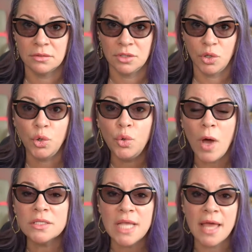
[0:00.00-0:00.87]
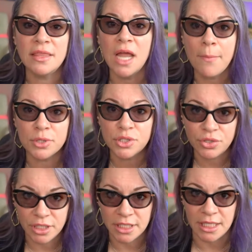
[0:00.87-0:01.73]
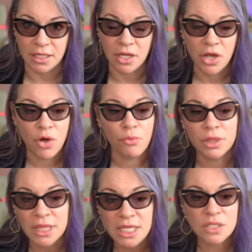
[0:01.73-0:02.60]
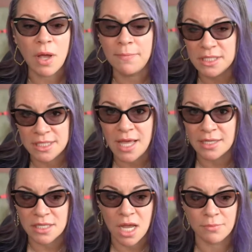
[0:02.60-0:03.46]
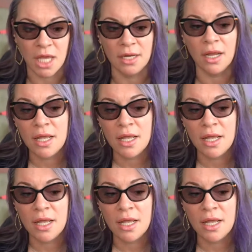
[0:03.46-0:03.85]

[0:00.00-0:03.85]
Who else had the opportunity with these weapons in that timeline?